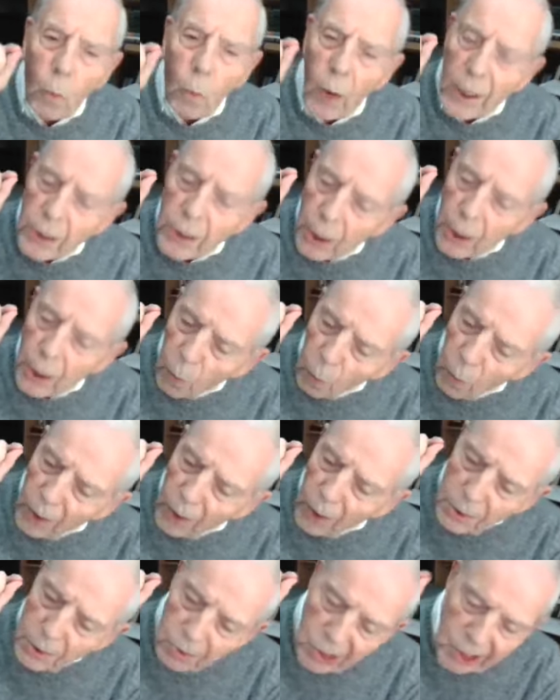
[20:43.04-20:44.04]
When you
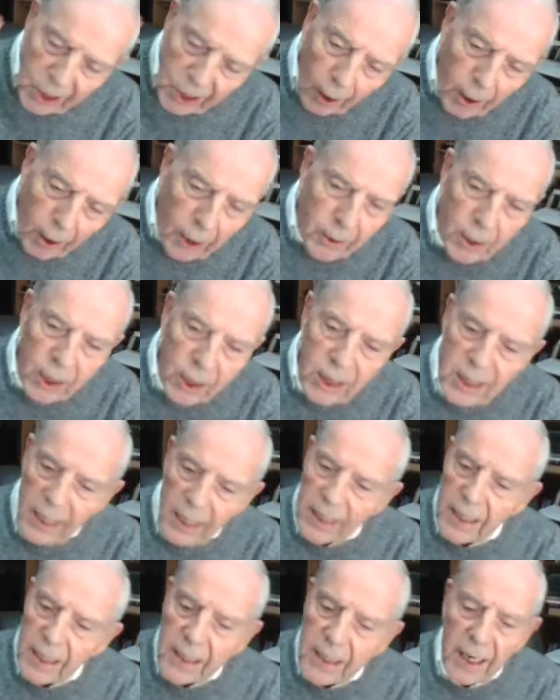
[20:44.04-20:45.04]
when you start
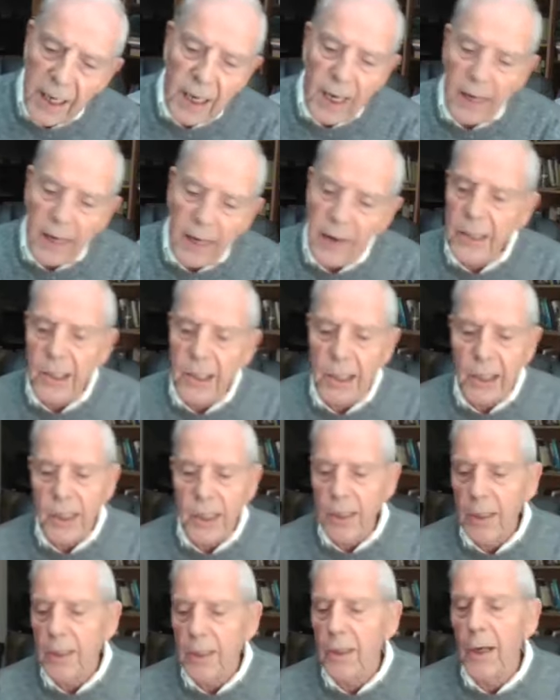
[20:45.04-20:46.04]
thinking, and this
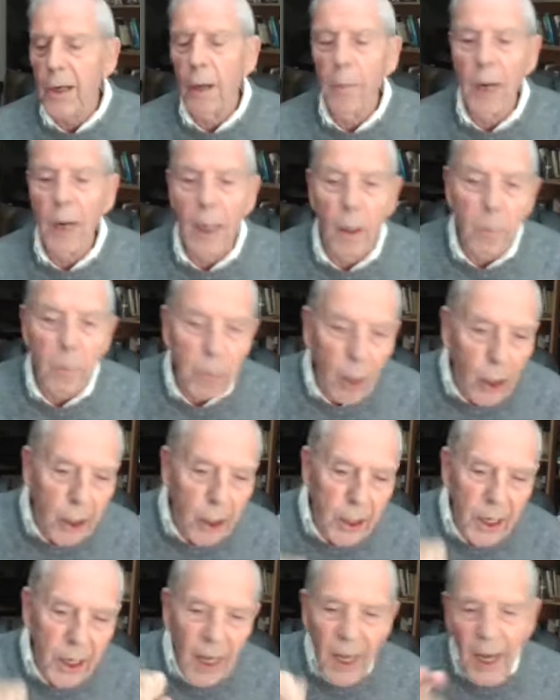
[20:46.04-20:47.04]
is the trouble
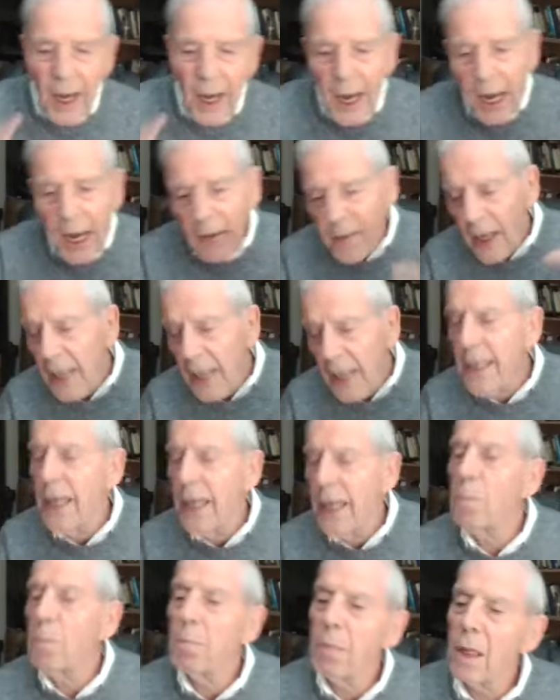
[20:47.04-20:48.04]
about having a
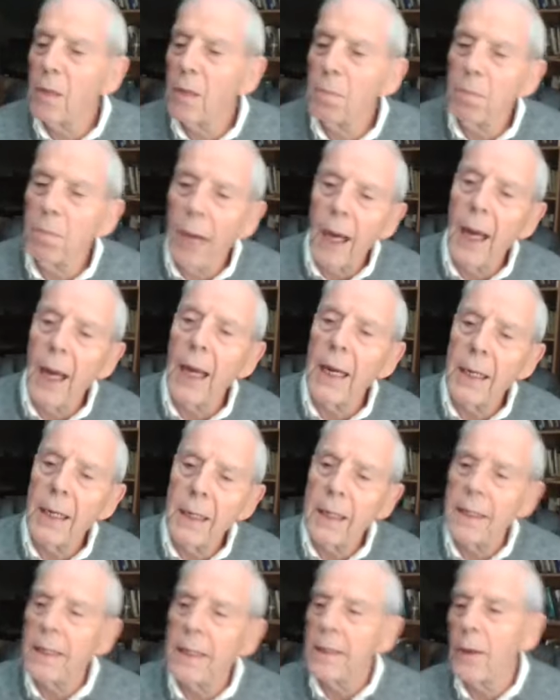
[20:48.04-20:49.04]
nimble
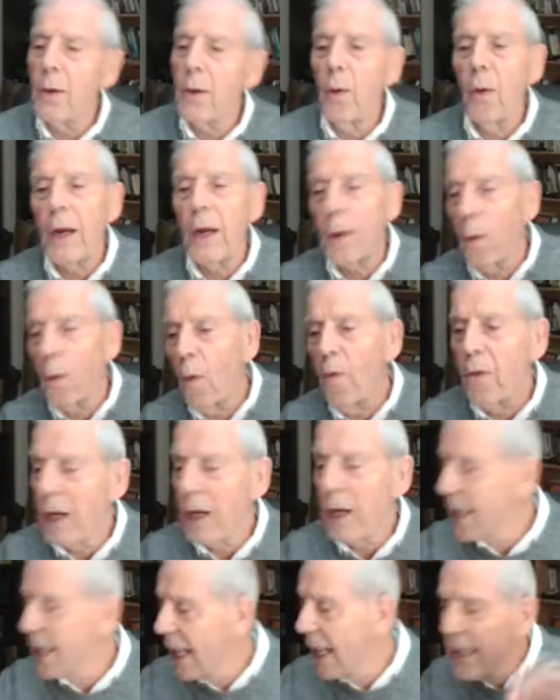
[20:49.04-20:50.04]
mind and going
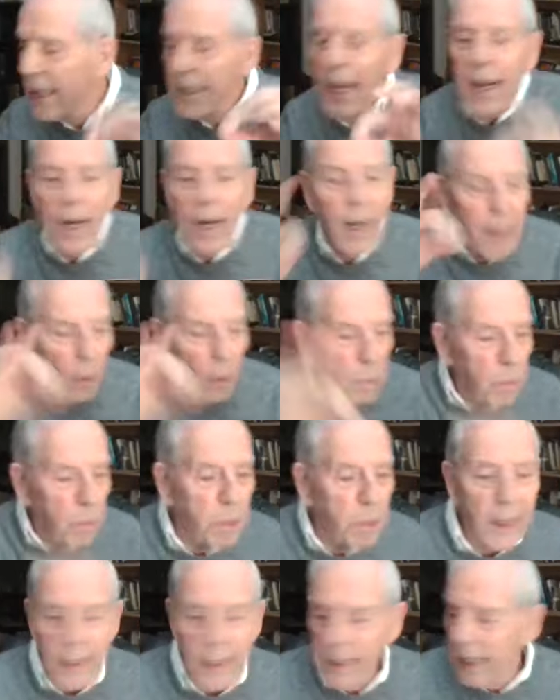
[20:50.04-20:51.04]
over and getting that little
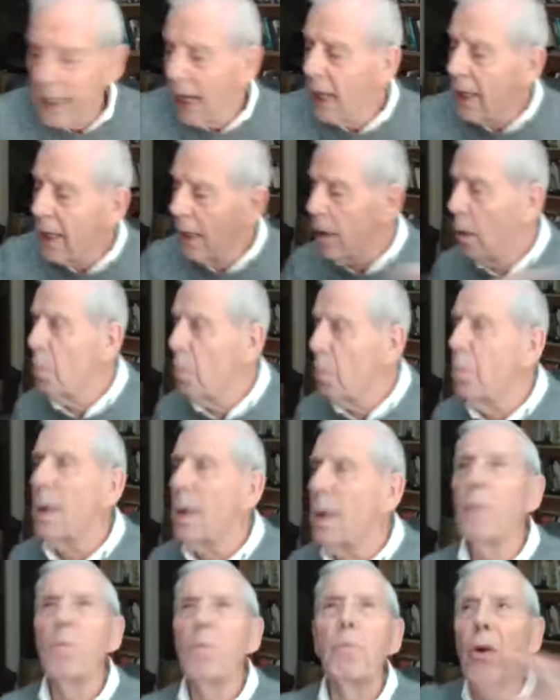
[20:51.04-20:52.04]
bit and that little
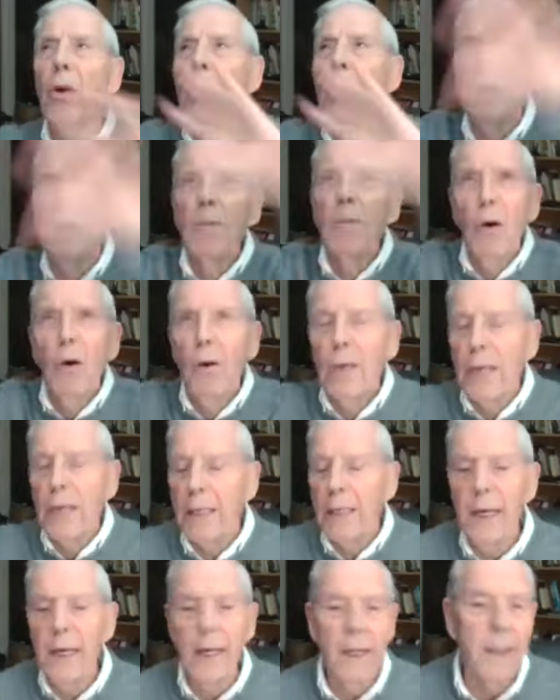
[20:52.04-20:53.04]
bit, putting them all
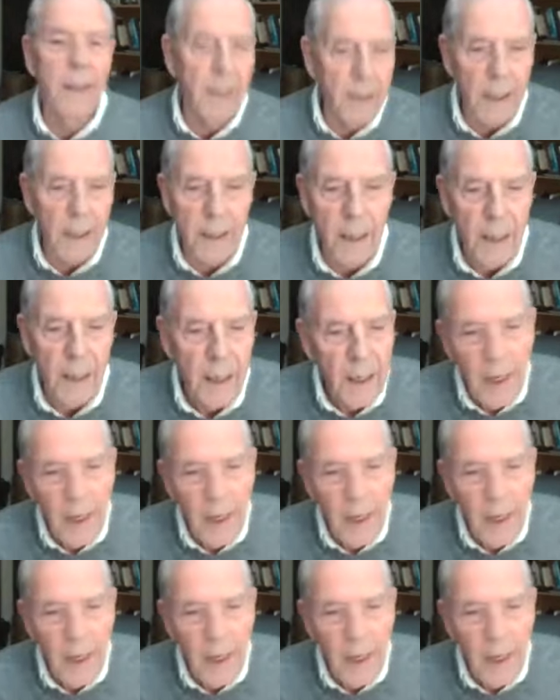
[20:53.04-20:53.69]
together